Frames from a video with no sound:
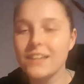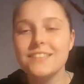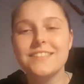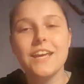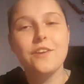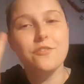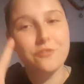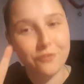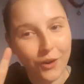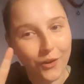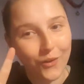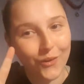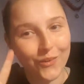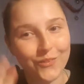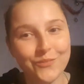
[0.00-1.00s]
day
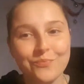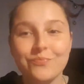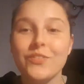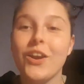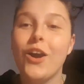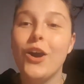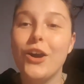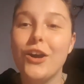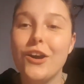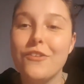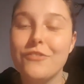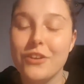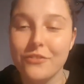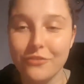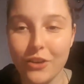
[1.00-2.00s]
four
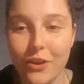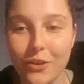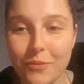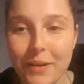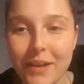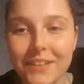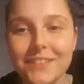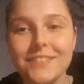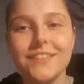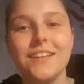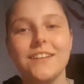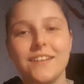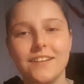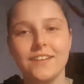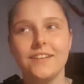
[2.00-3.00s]
of Vlogmas.
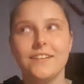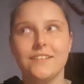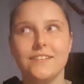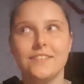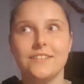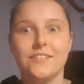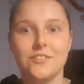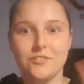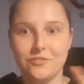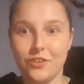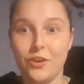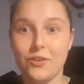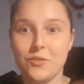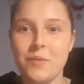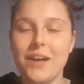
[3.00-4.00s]

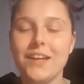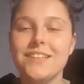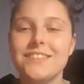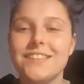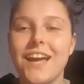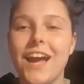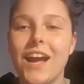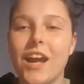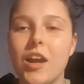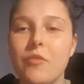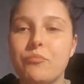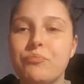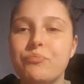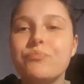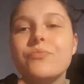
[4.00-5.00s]
Vlogmas.
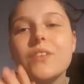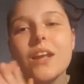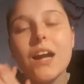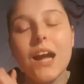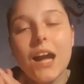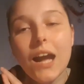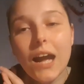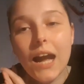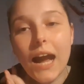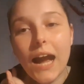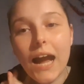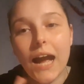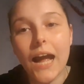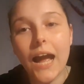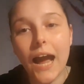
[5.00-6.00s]
Um,
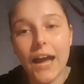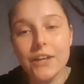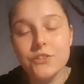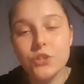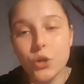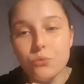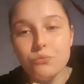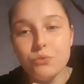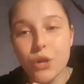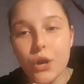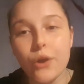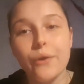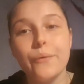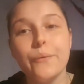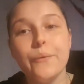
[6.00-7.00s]
I don't
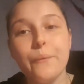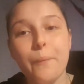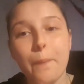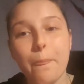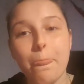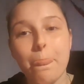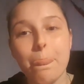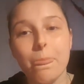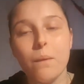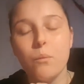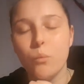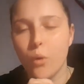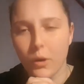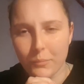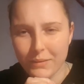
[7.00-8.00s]
know.
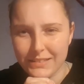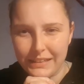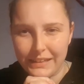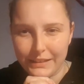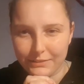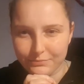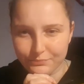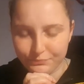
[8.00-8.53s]
What am I saying?